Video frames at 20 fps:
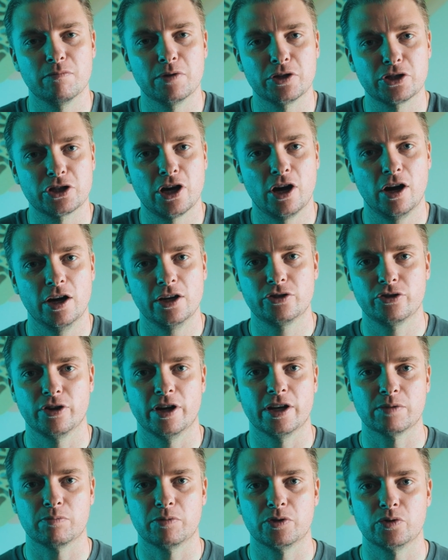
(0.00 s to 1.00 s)
much
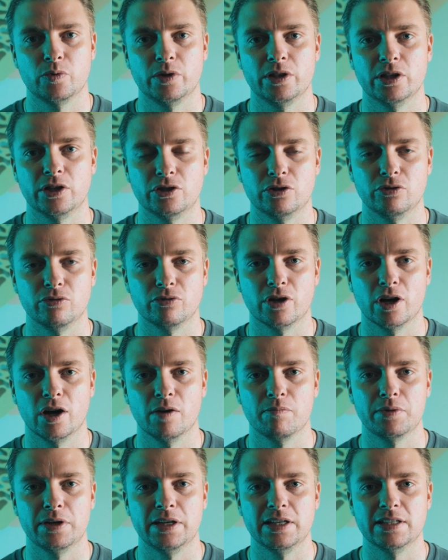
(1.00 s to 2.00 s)
contrast between the two
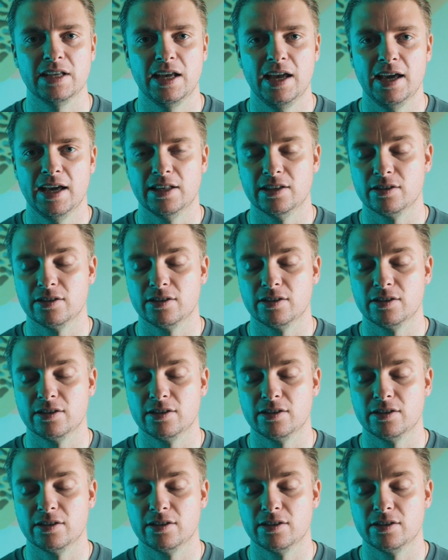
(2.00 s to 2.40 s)
companies,